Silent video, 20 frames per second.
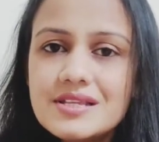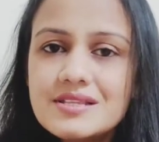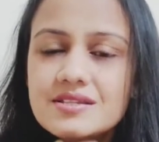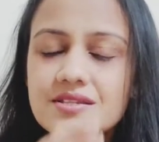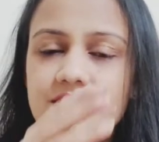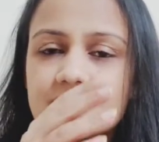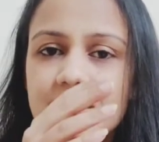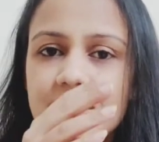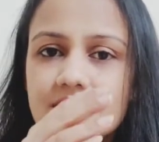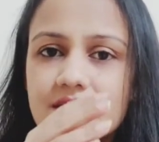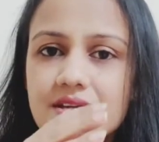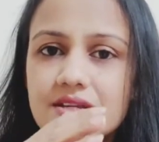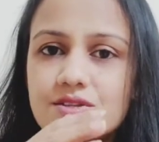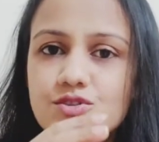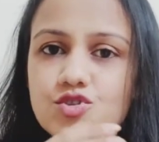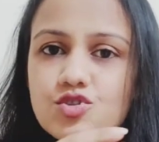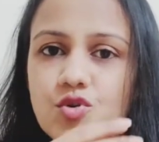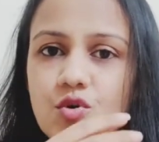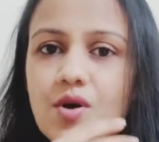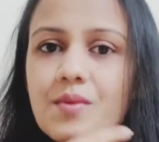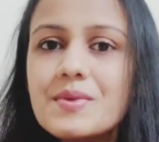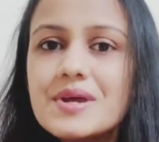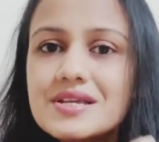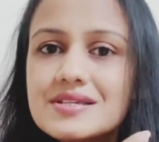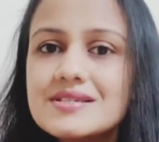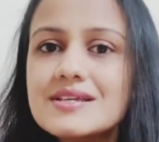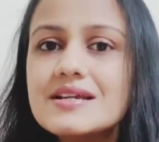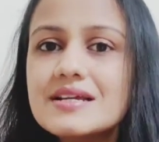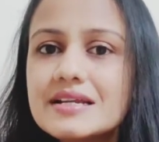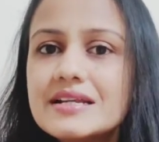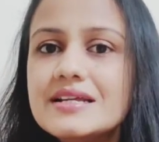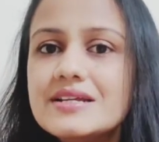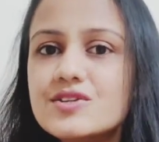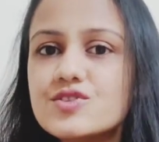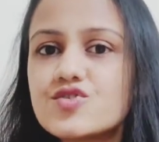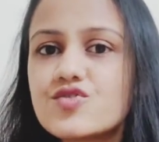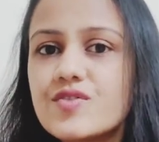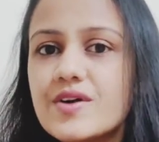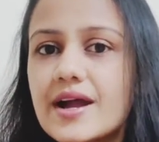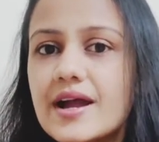it's so amazingly
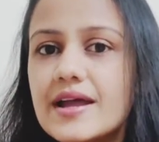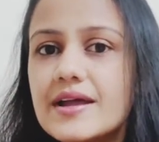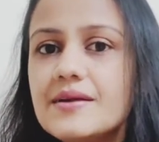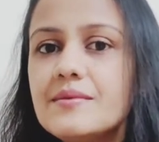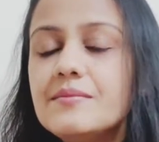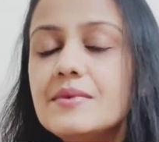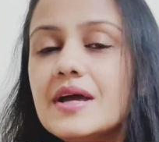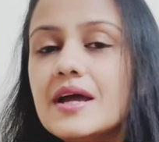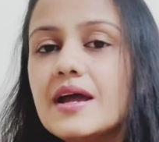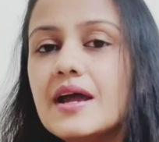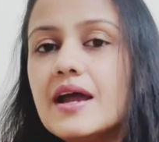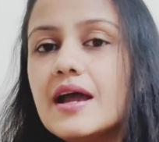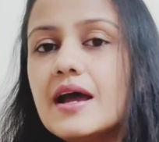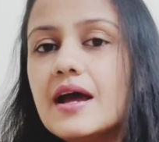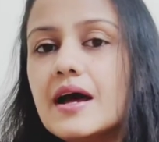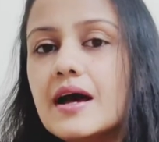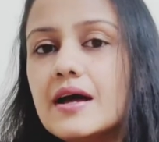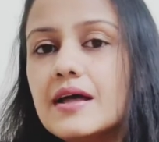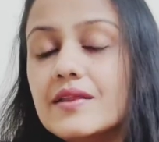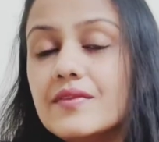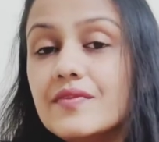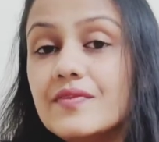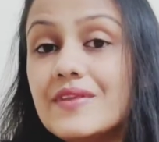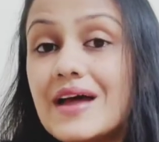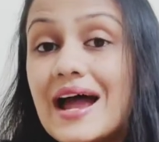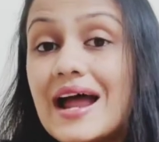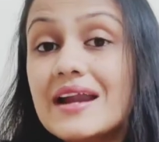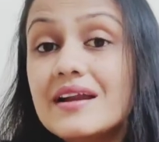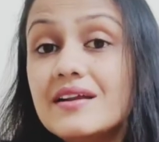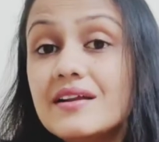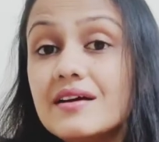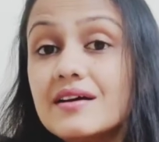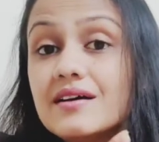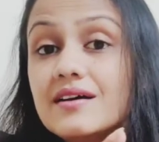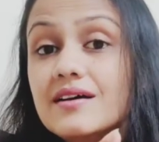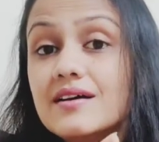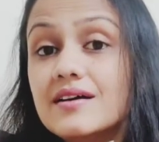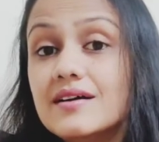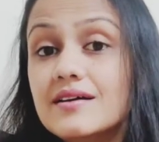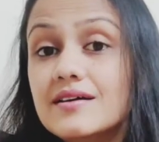described
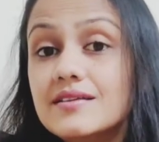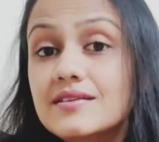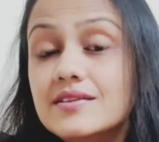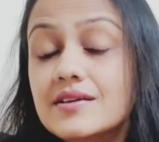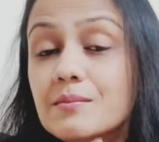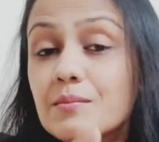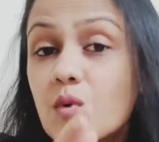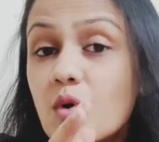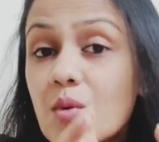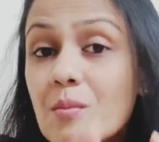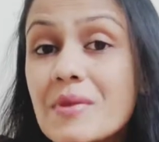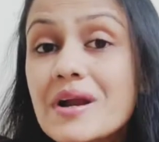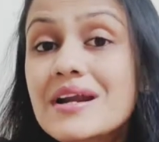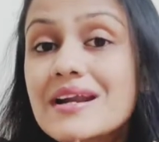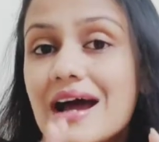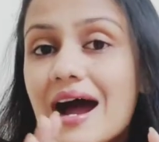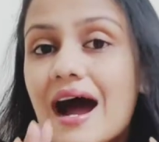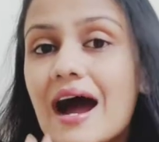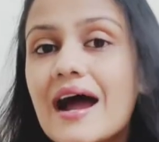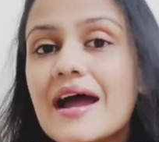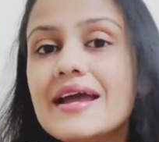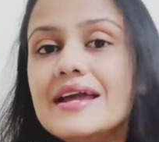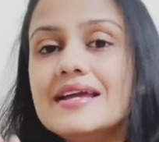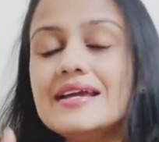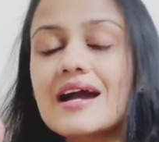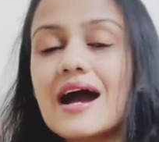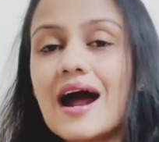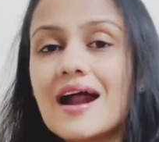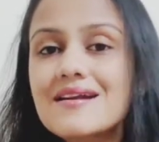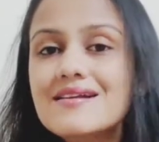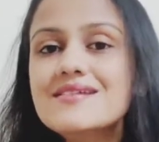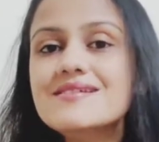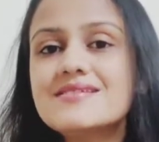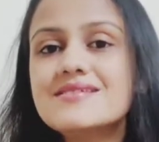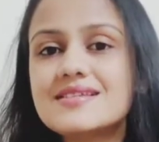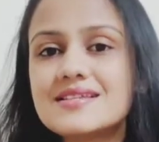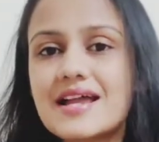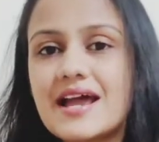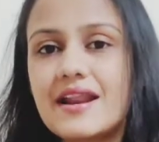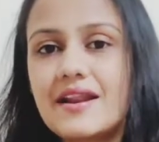that the moment I
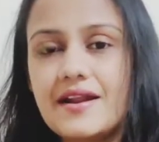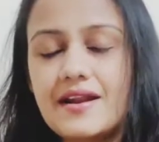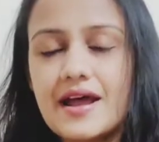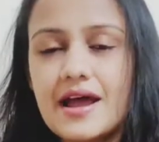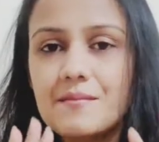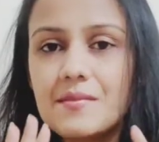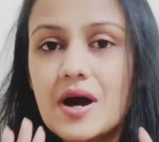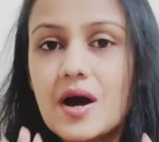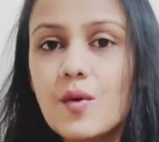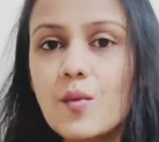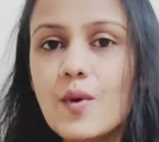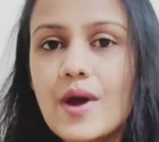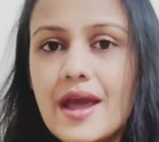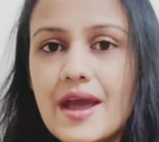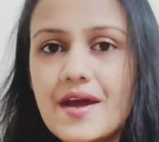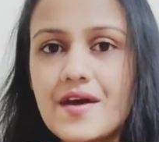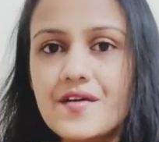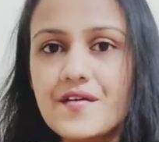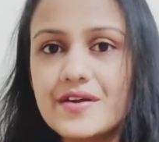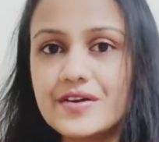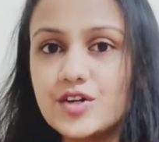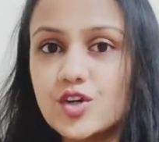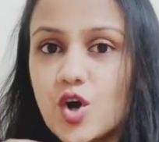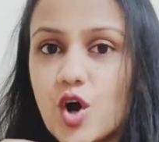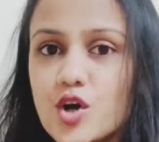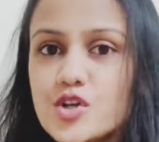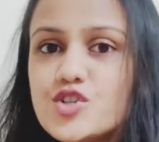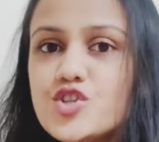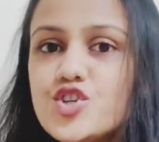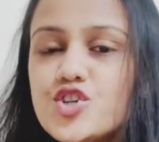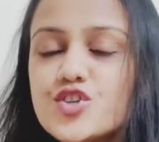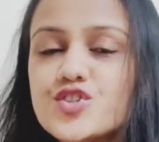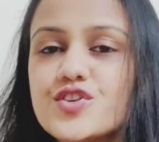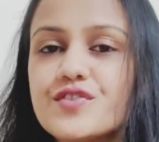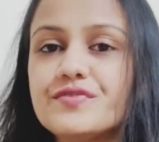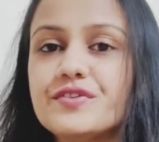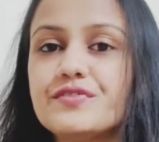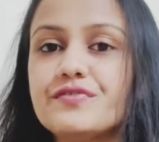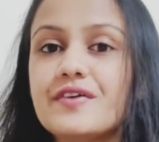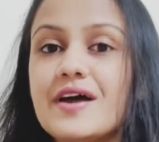understand and I'm aware and
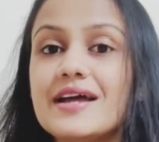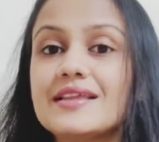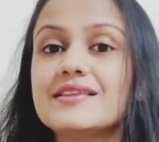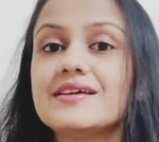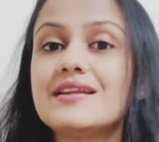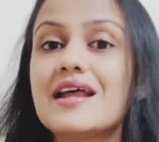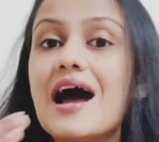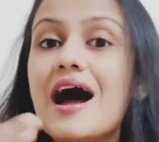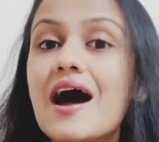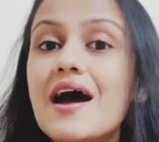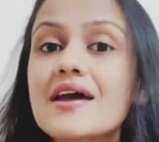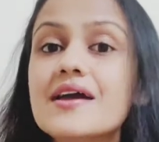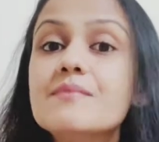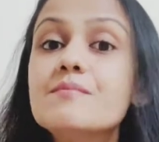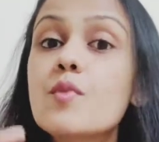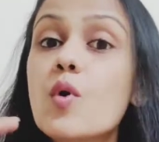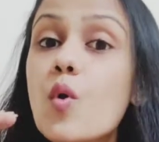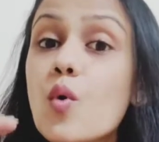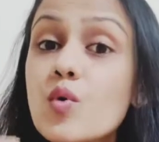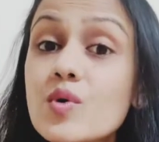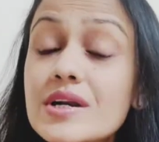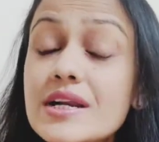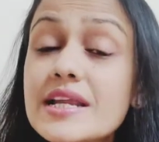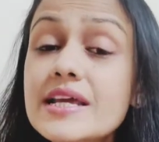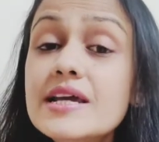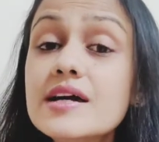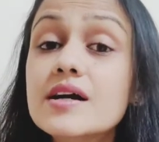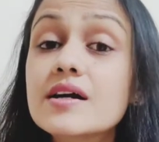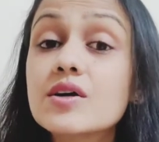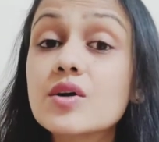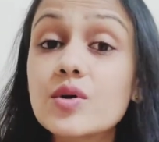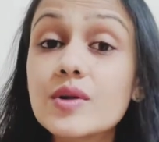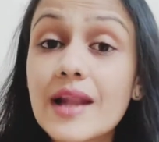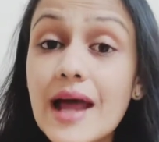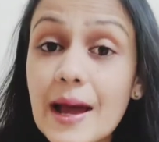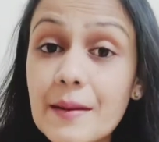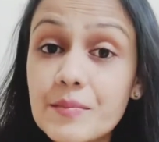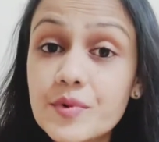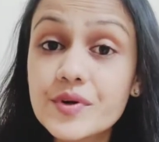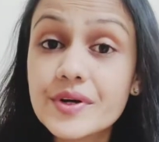conscious of the fact that I am only a
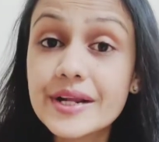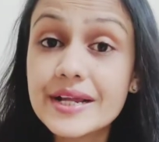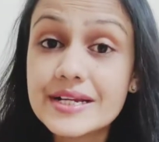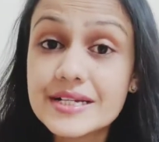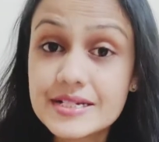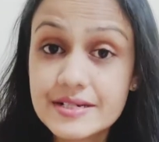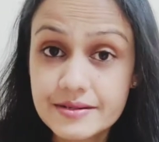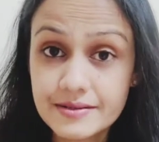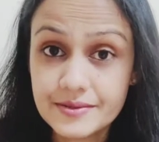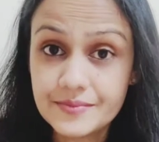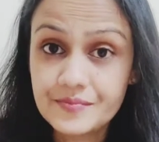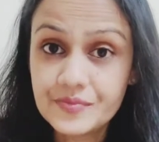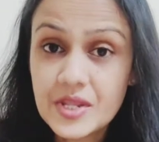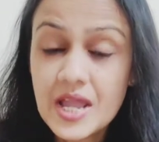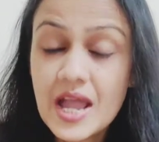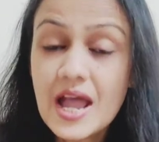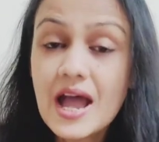collaborator,